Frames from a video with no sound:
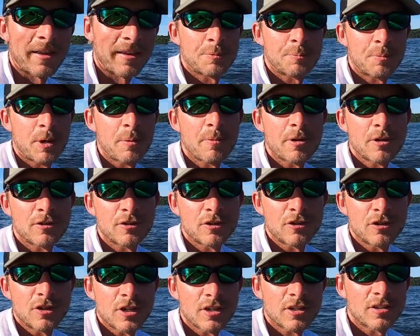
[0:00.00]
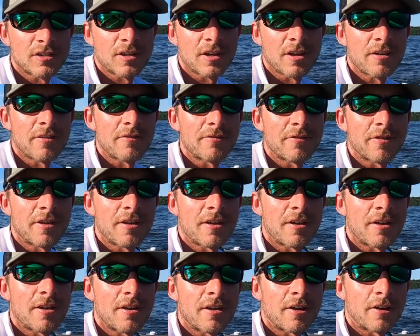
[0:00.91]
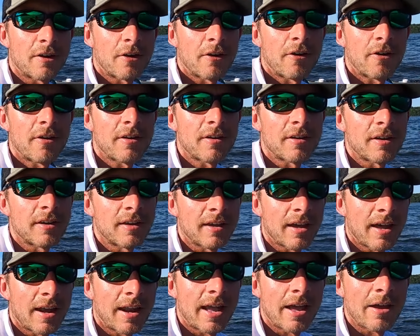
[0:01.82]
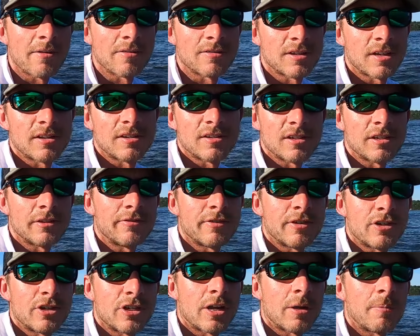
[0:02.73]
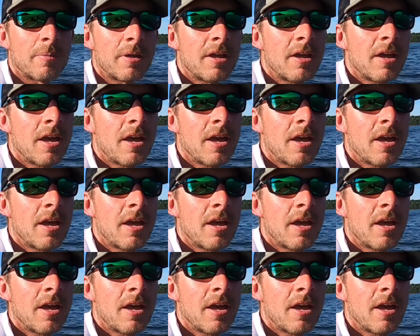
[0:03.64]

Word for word: That's pretty much the gist of uh, current and kind of how it sets these fish up.